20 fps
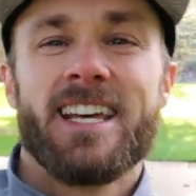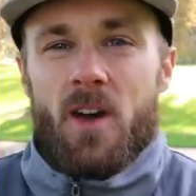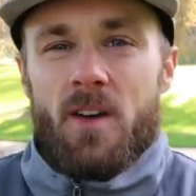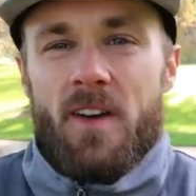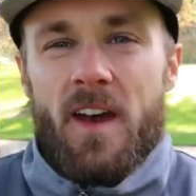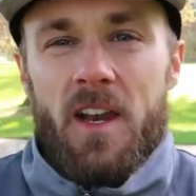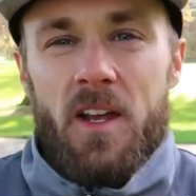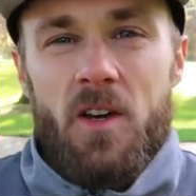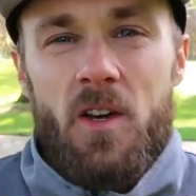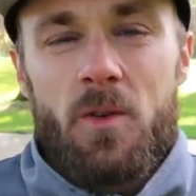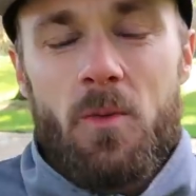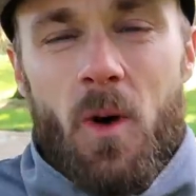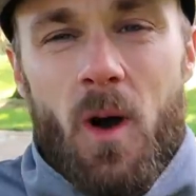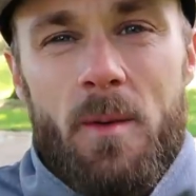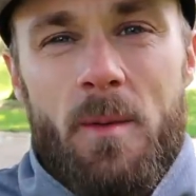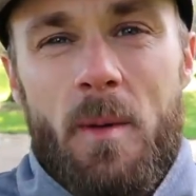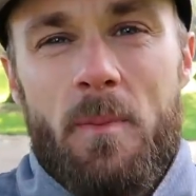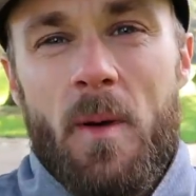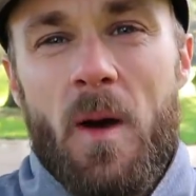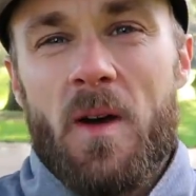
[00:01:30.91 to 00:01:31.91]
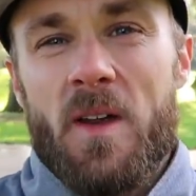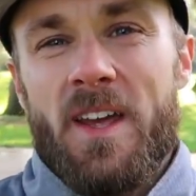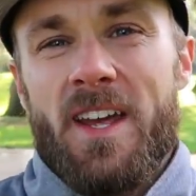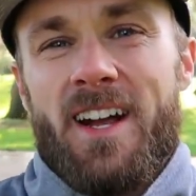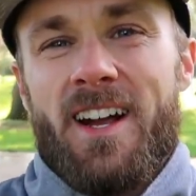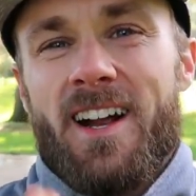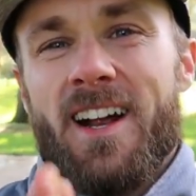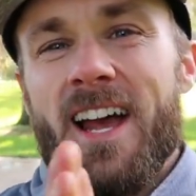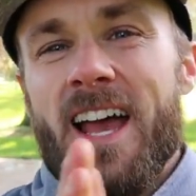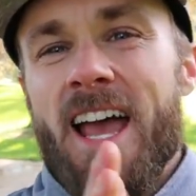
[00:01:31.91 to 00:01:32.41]
So I've had a good warm-up out
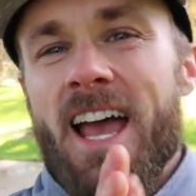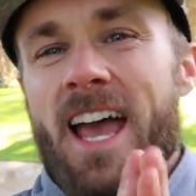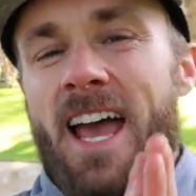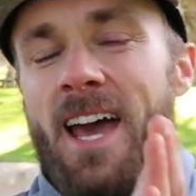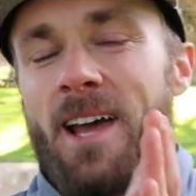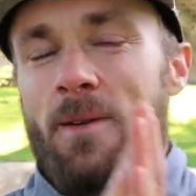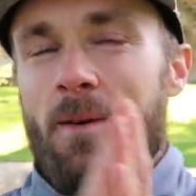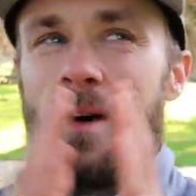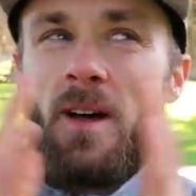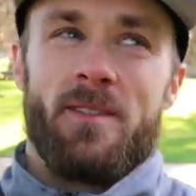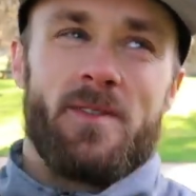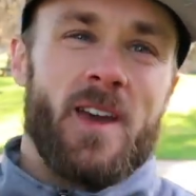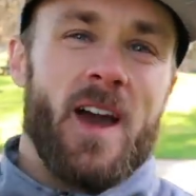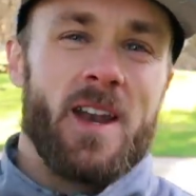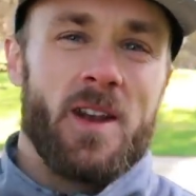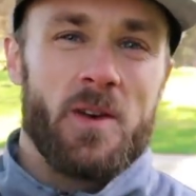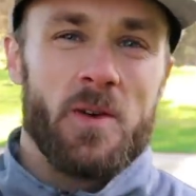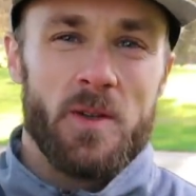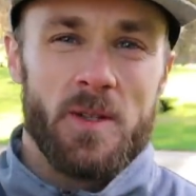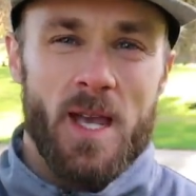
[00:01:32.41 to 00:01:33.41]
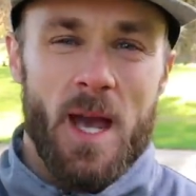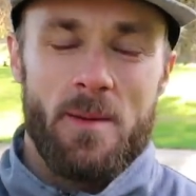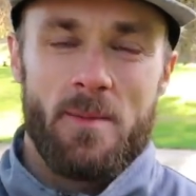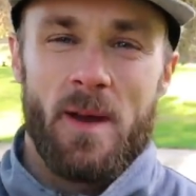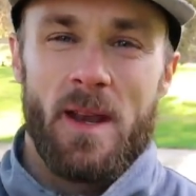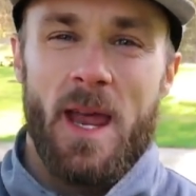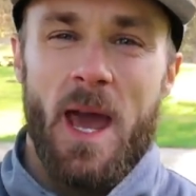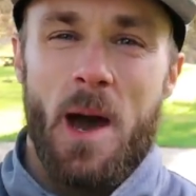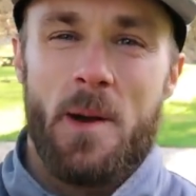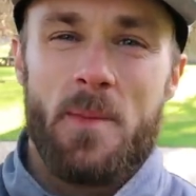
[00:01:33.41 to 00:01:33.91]
here, and well, I've kind of cooled down
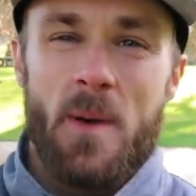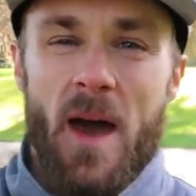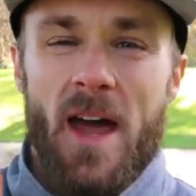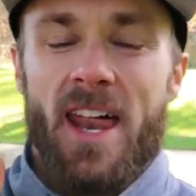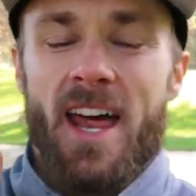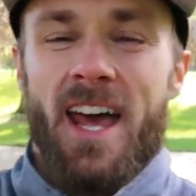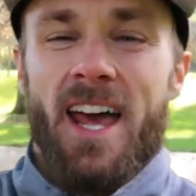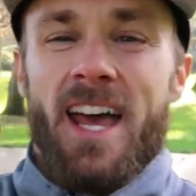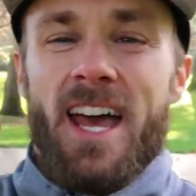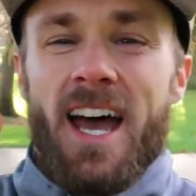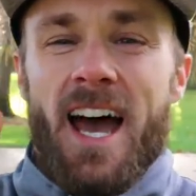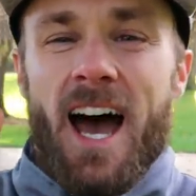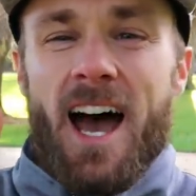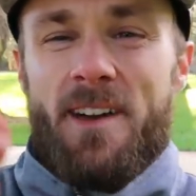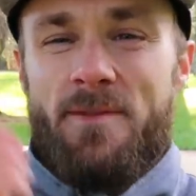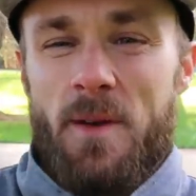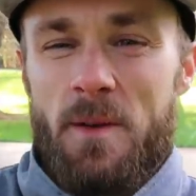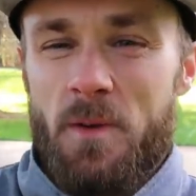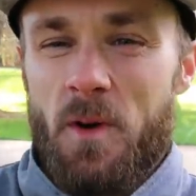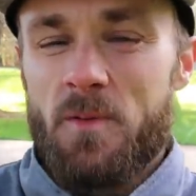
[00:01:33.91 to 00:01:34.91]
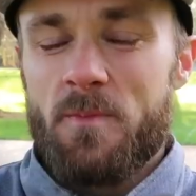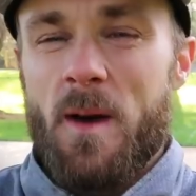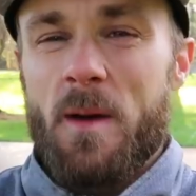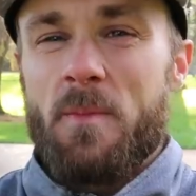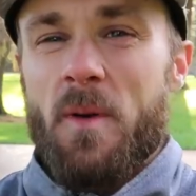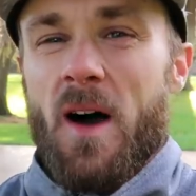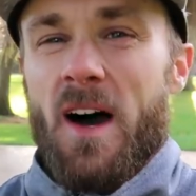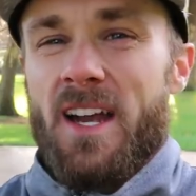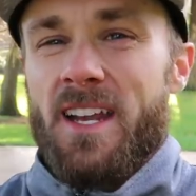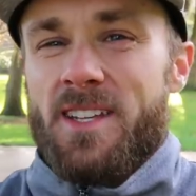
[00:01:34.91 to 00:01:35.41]
by now, but I've been moving my
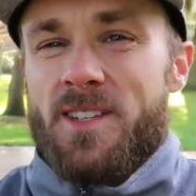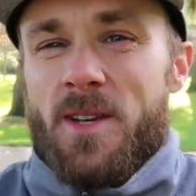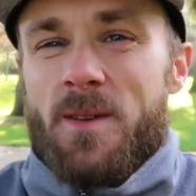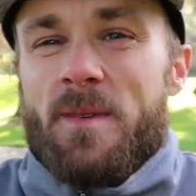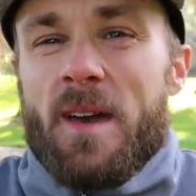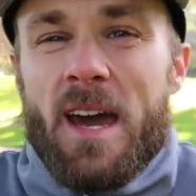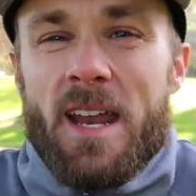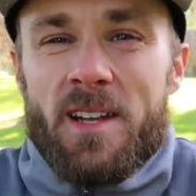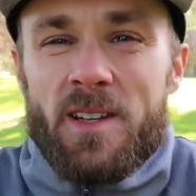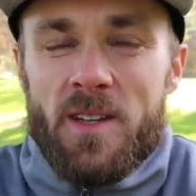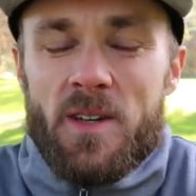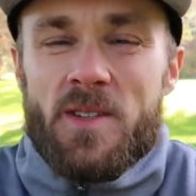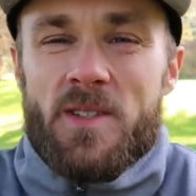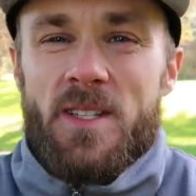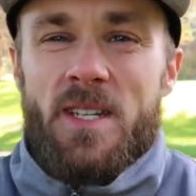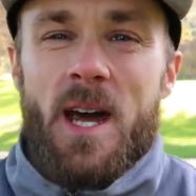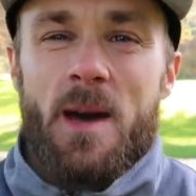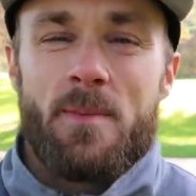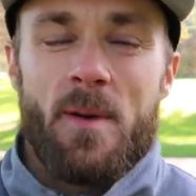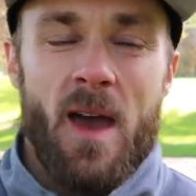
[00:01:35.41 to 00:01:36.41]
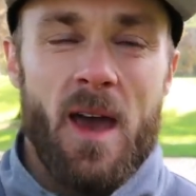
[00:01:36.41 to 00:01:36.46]
body, so I'm kind of loosened up.